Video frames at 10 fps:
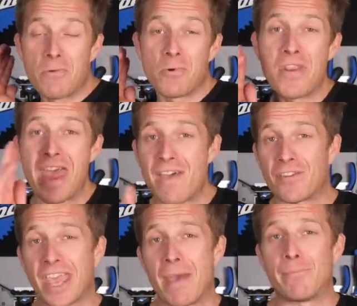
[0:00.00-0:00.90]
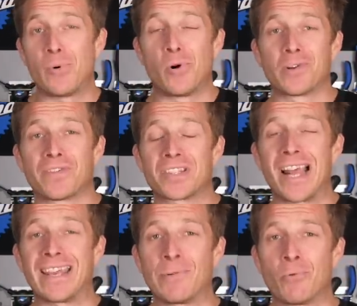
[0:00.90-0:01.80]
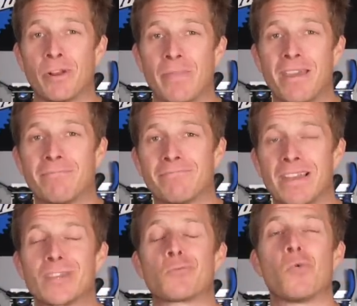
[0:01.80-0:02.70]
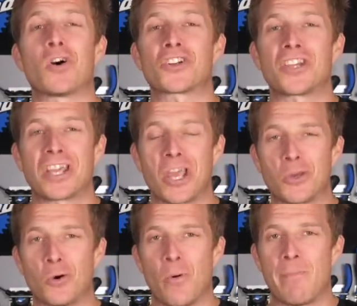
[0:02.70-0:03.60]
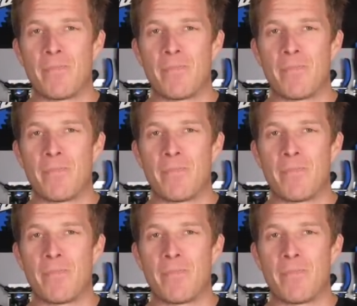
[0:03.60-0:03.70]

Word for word: I will never get bored of telling you all about is washing your